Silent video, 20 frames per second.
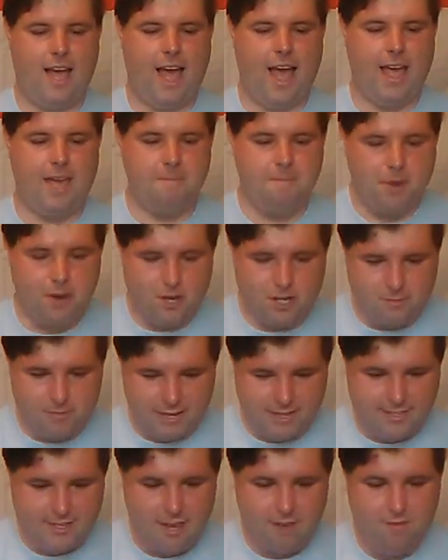I immersed
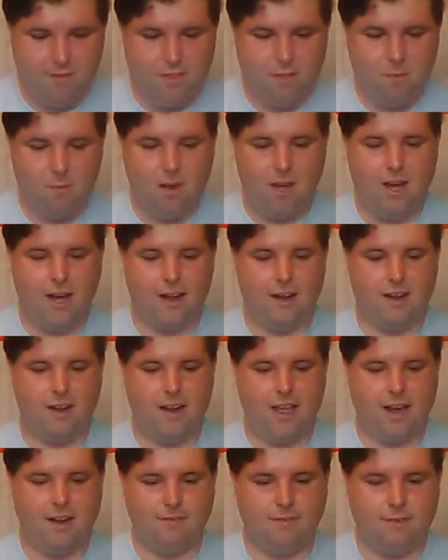myself in the
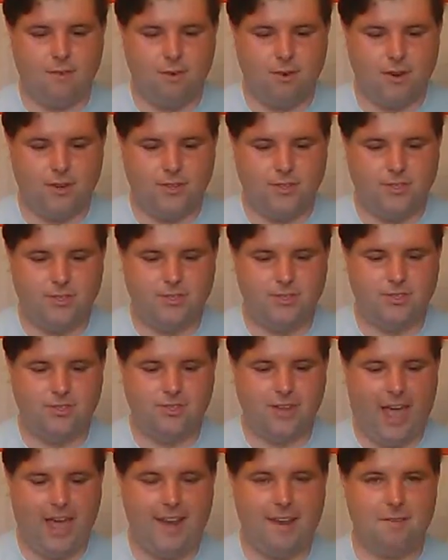water, and of
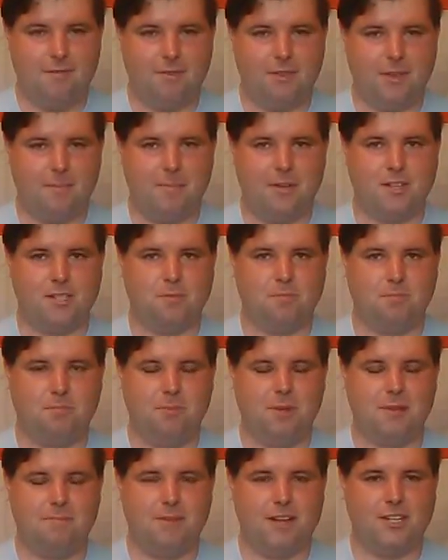course, I didn't really
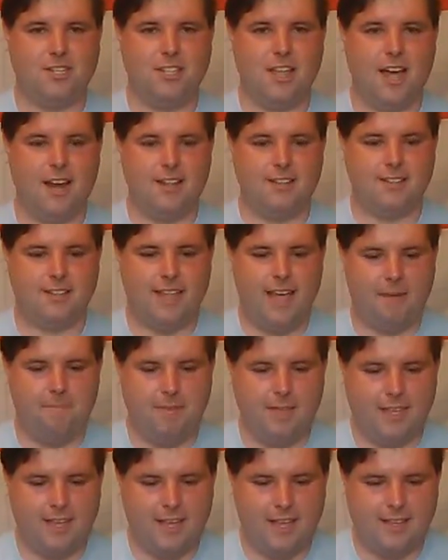put much thought into that
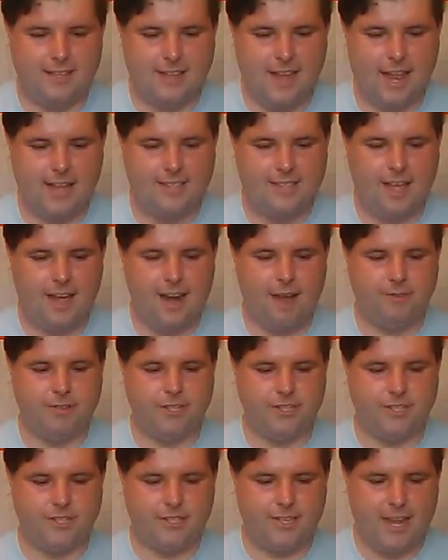because I thought I would
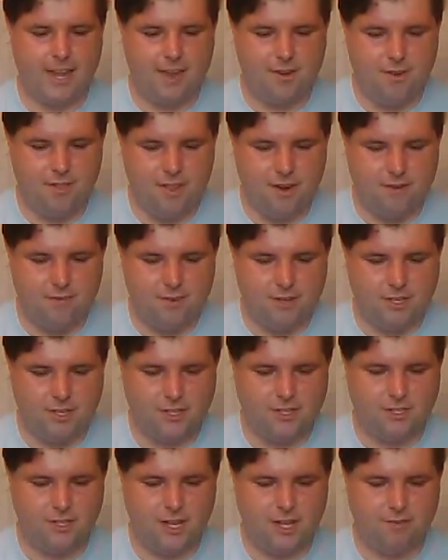just stay under there for
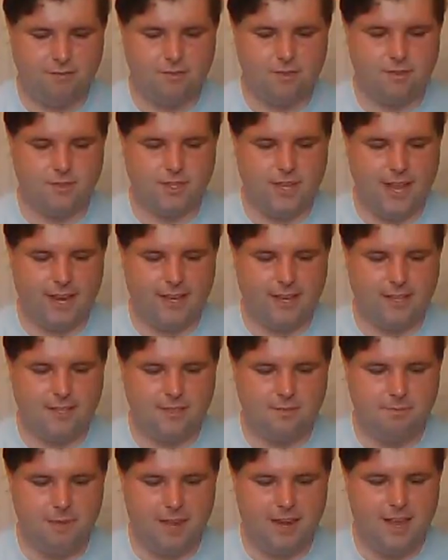just a few
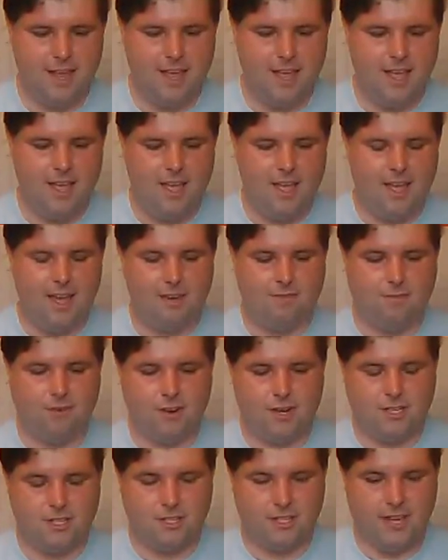seconds, but
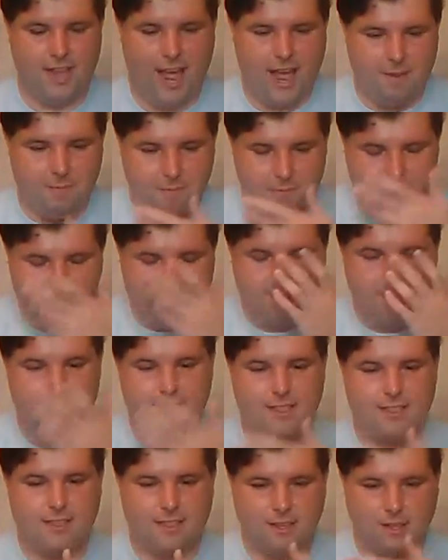unfortunately, I breathed
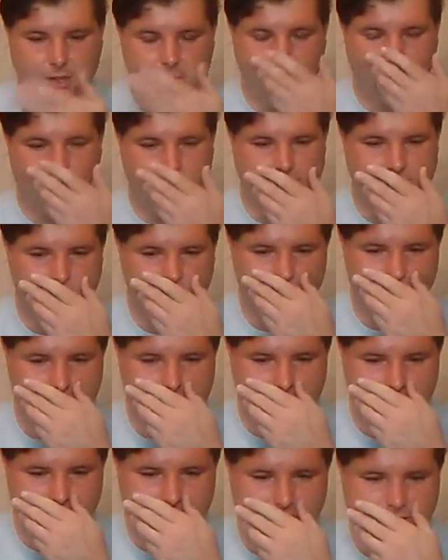in the chlorine
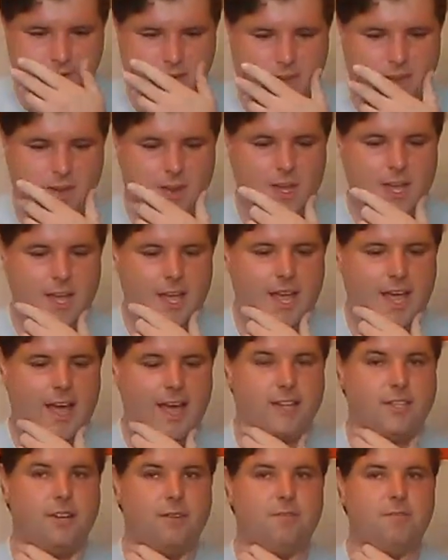water, so
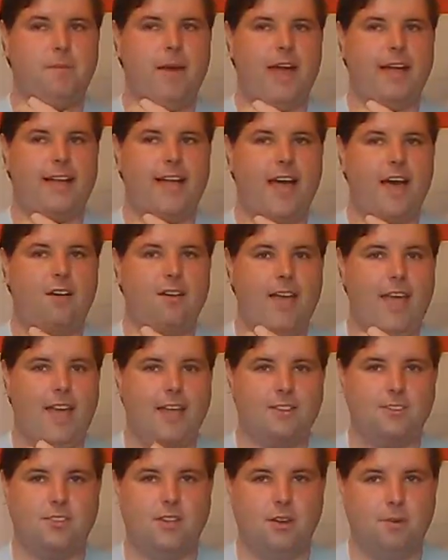I jumped back out,
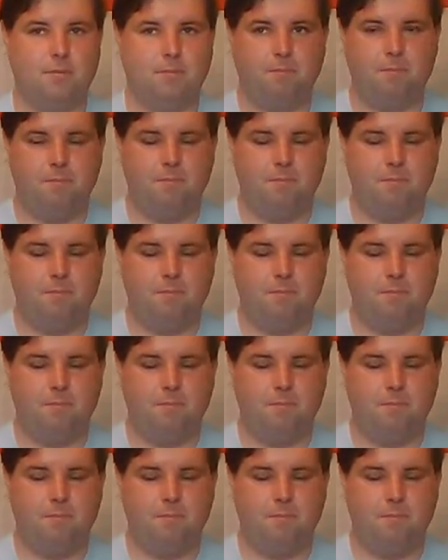and so